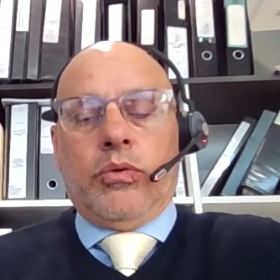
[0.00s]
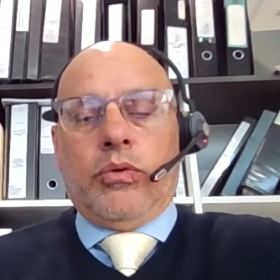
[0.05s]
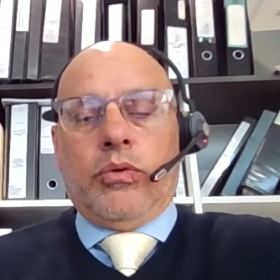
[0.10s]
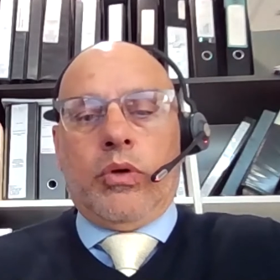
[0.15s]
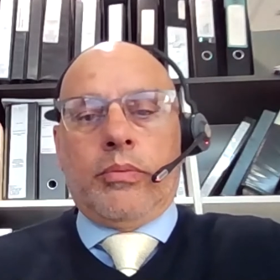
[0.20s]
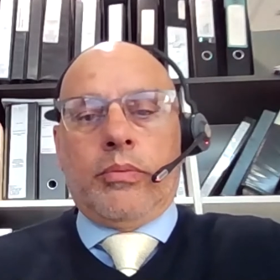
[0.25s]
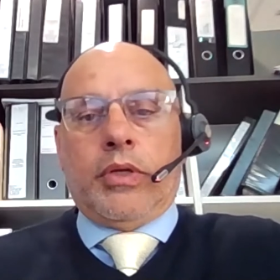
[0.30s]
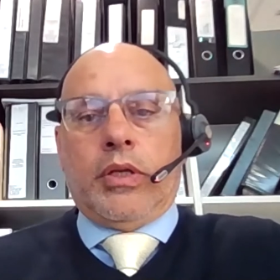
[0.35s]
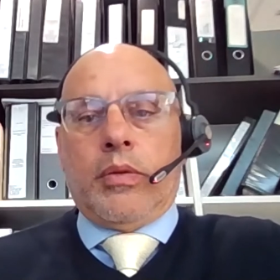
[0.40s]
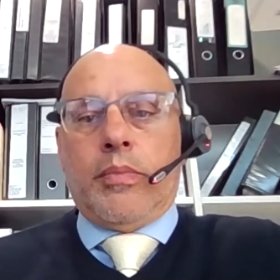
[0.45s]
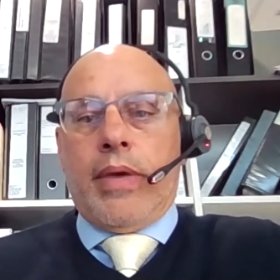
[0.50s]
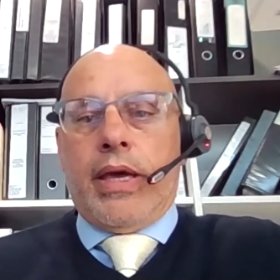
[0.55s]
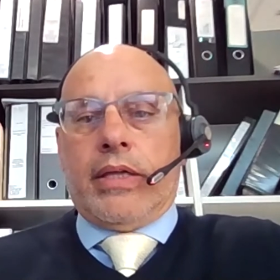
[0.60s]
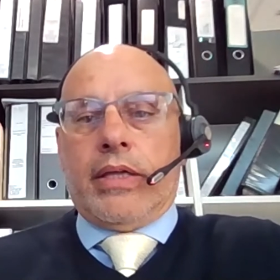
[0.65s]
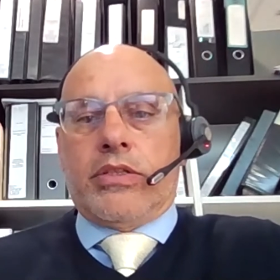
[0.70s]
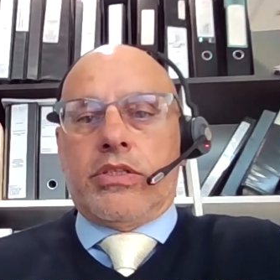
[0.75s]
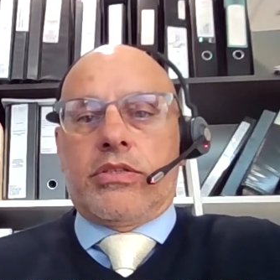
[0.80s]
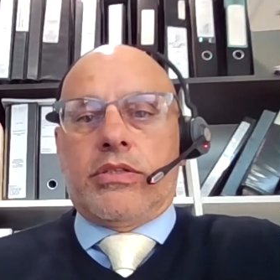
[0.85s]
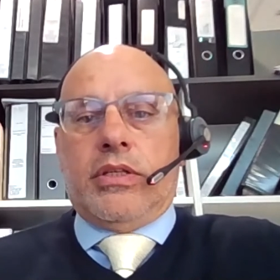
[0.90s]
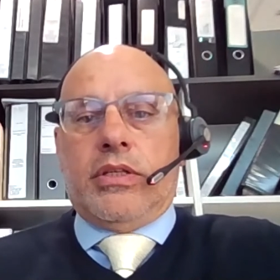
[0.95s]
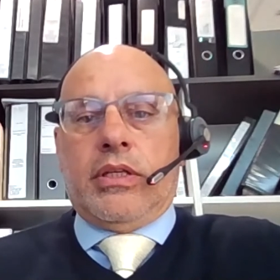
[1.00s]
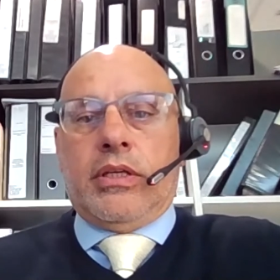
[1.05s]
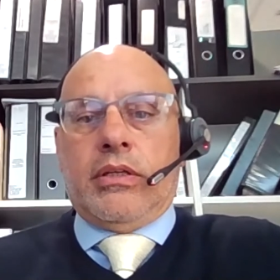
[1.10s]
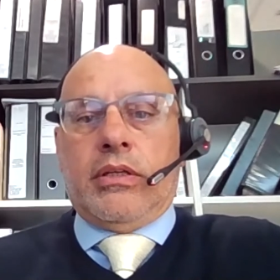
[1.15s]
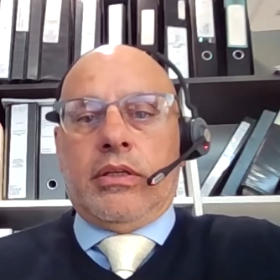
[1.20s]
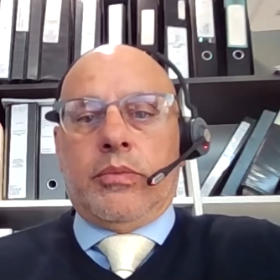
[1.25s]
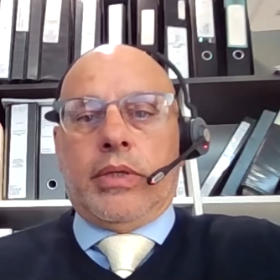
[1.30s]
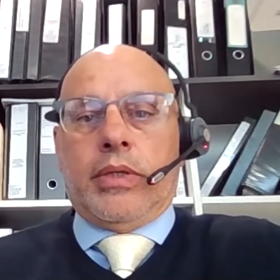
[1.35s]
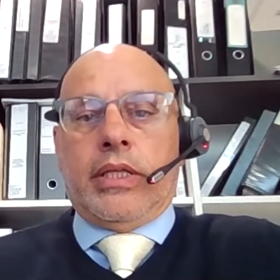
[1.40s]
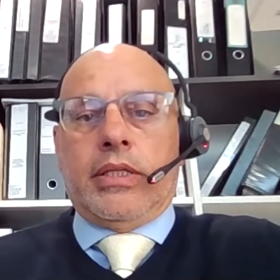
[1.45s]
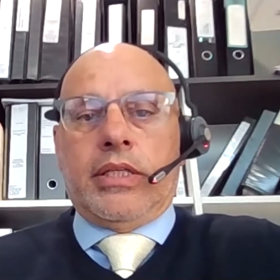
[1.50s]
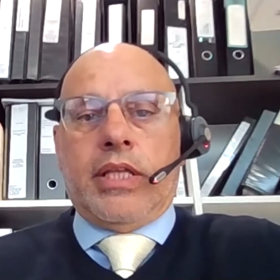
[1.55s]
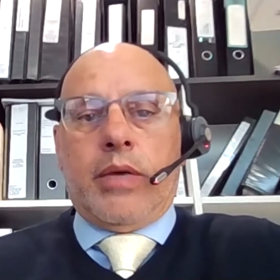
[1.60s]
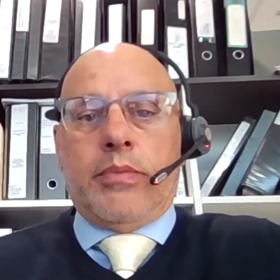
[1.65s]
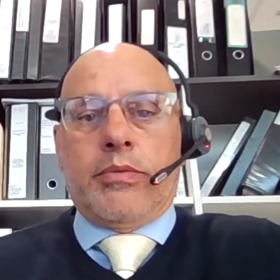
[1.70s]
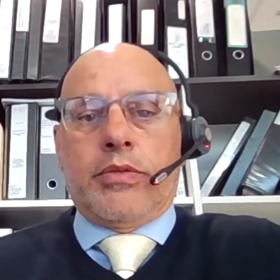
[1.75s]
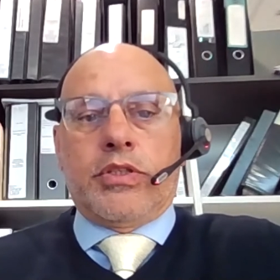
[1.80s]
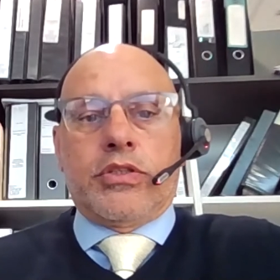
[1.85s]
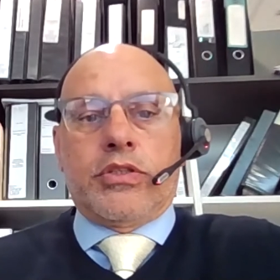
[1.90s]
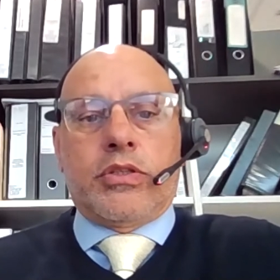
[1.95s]
nominal amounts in a liquidated
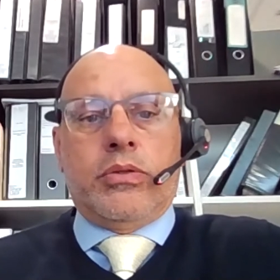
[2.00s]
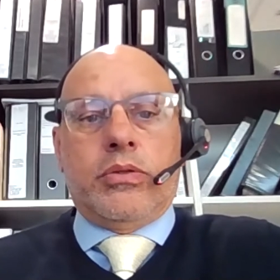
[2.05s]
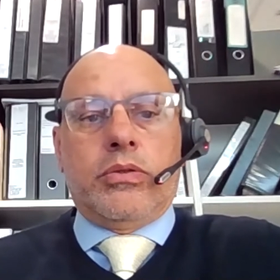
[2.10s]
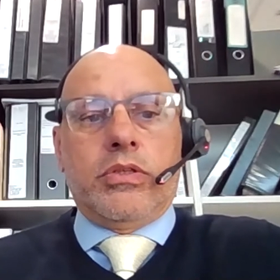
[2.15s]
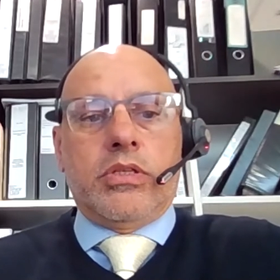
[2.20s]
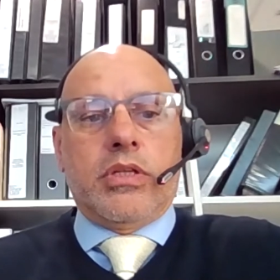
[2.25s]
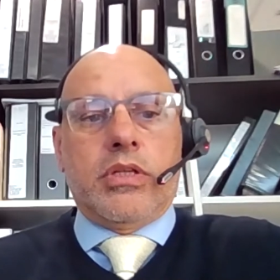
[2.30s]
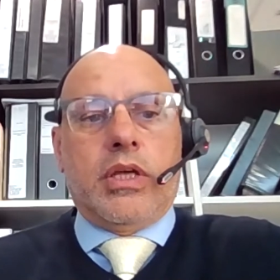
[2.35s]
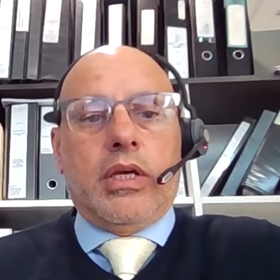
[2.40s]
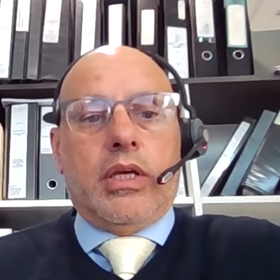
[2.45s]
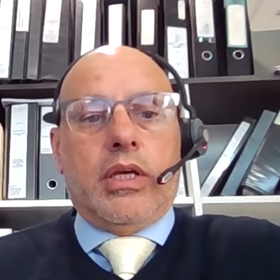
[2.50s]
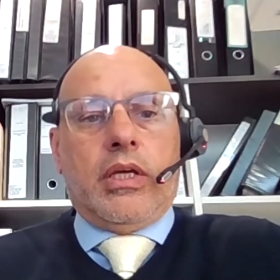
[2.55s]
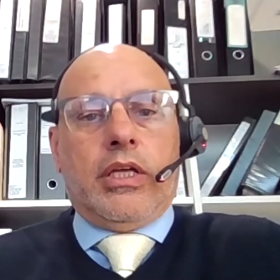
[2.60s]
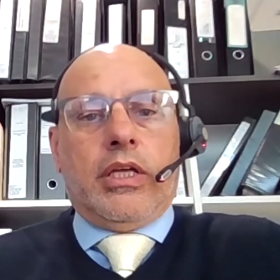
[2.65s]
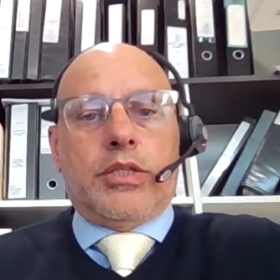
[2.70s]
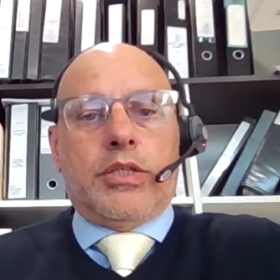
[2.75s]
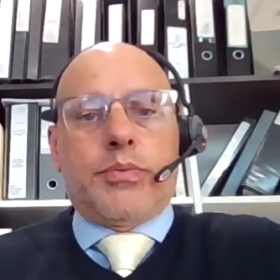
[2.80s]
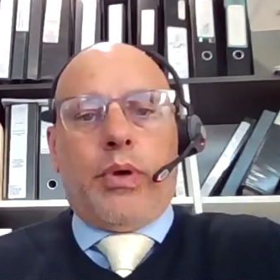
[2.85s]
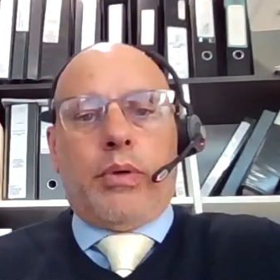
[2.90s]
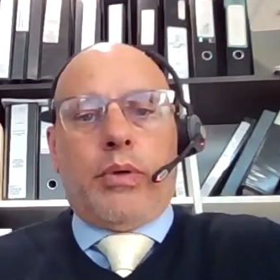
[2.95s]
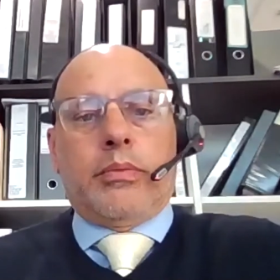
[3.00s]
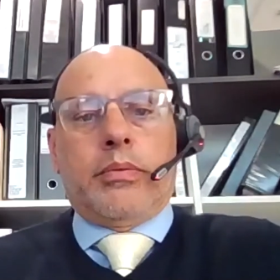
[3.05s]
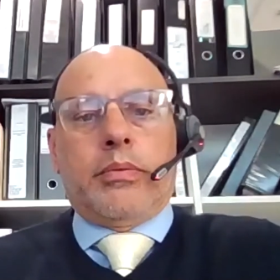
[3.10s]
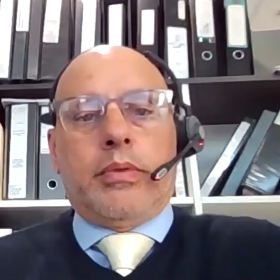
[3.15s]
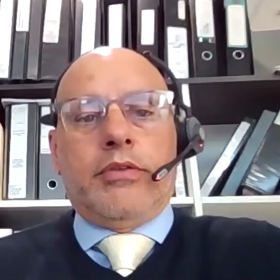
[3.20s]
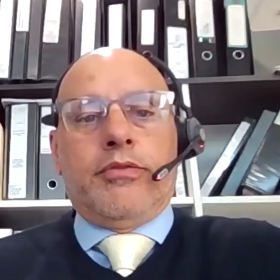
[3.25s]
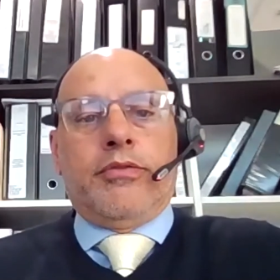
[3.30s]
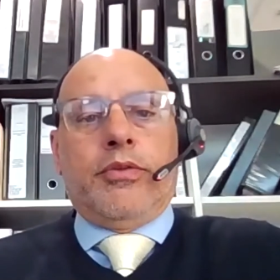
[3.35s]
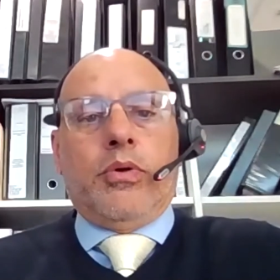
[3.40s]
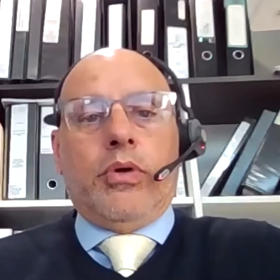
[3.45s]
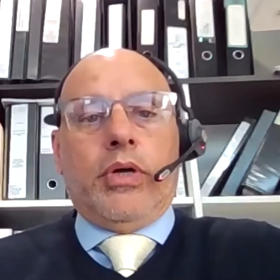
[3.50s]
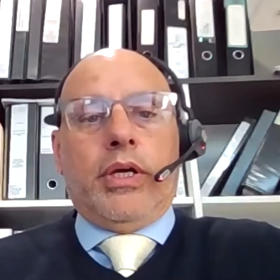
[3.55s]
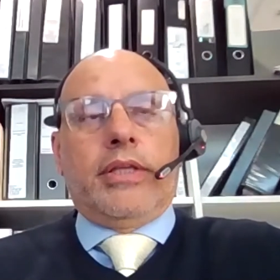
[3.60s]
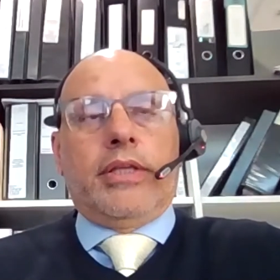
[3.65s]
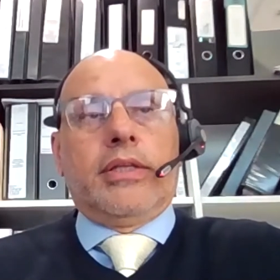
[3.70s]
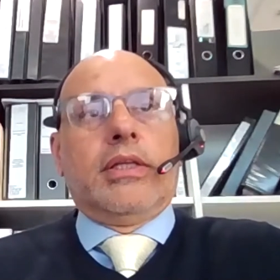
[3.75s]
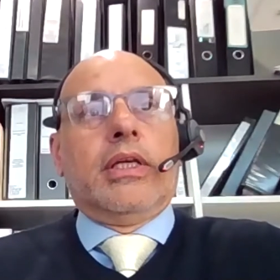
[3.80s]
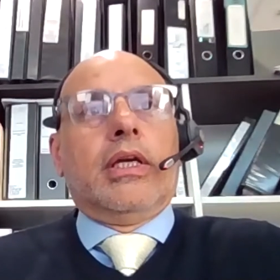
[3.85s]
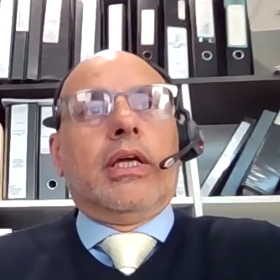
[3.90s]
damages clause, it's probably void.